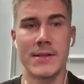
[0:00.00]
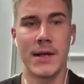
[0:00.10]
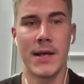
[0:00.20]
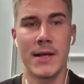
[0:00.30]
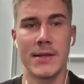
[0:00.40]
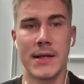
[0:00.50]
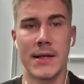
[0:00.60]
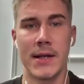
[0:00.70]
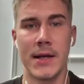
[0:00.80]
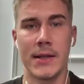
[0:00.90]
that's the case,
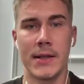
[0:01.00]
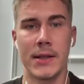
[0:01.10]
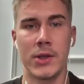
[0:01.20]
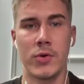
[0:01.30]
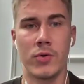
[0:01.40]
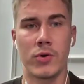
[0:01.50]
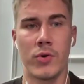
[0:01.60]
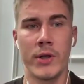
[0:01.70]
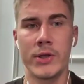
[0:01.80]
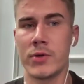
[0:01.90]
then you're
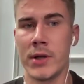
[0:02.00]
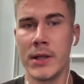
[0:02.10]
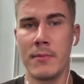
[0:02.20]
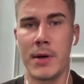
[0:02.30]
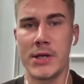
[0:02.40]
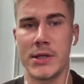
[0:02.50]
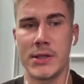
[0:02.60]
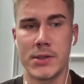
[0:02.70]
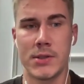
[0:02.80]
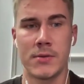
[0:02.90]
going to need a
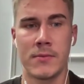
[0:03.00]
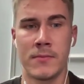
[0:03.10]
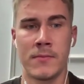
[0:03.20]
budget.